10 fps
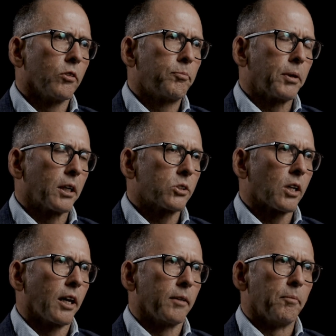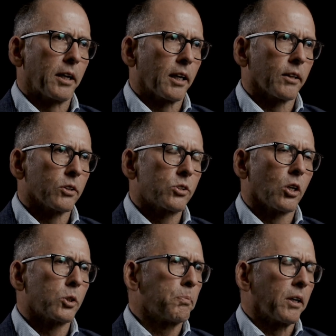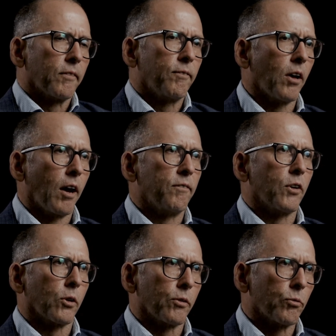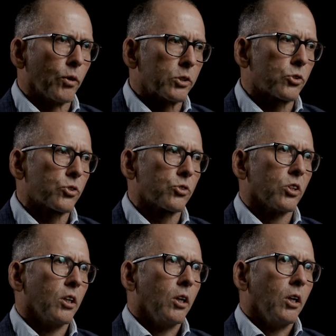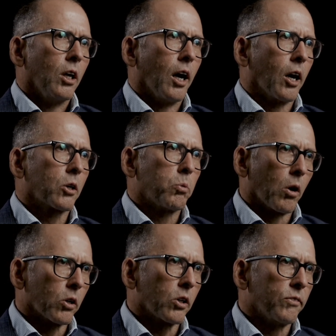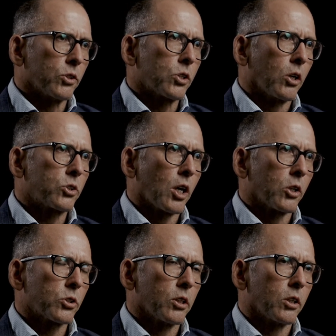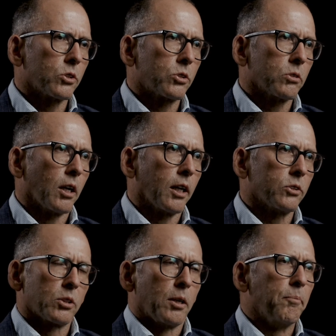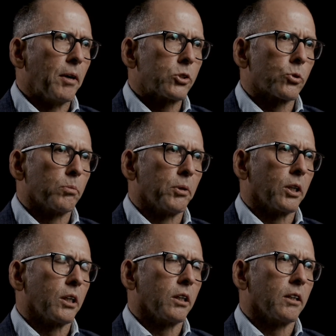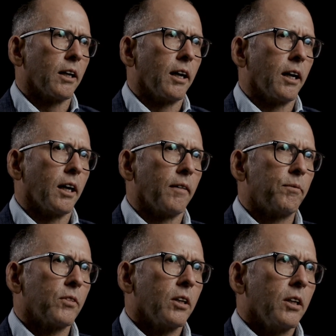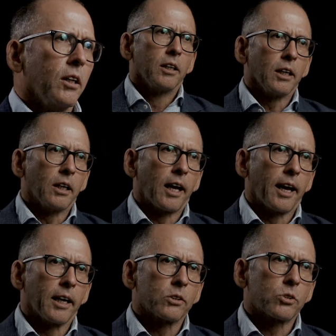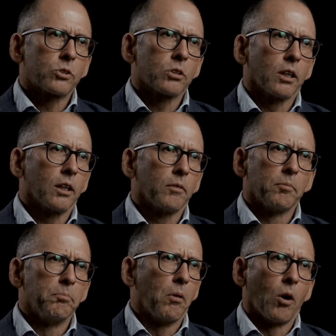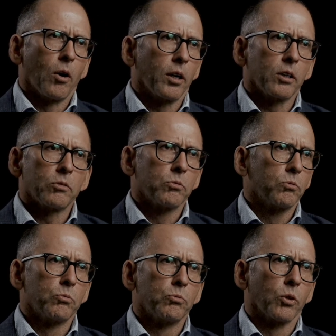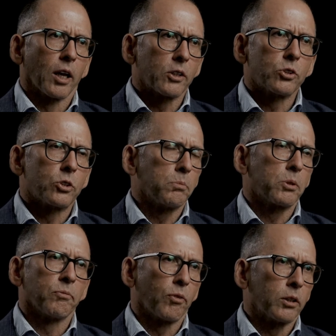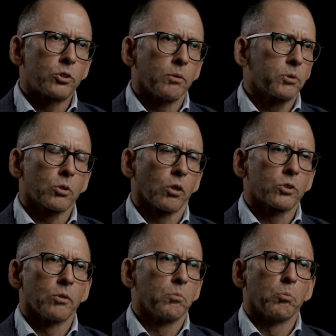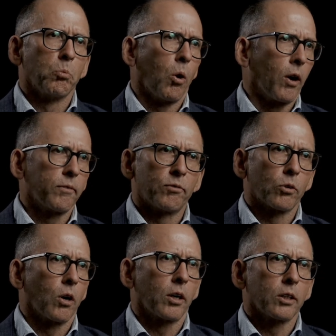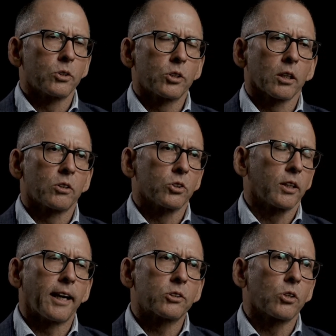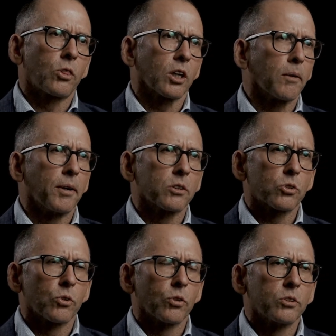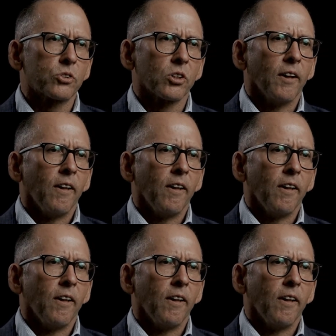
of PSA, and many others. So it's been a very rich quality of association that has immeasurably enhanced my relationships and friendships across a wide variety of sectors. And that's the thing about storage.